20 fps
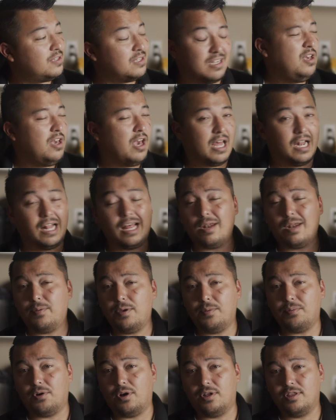and a lot of
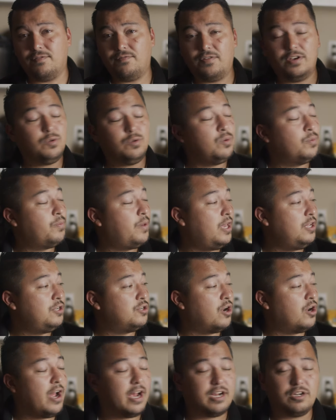people on the Facebook page
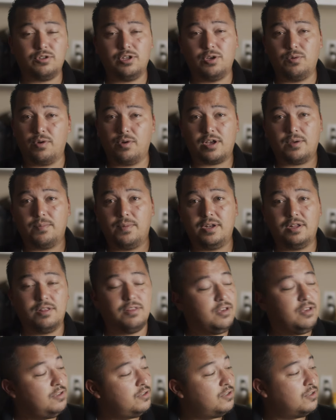are actually recommending
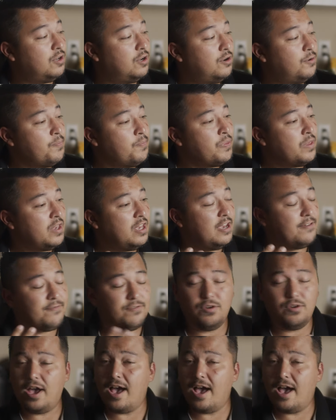these, so if you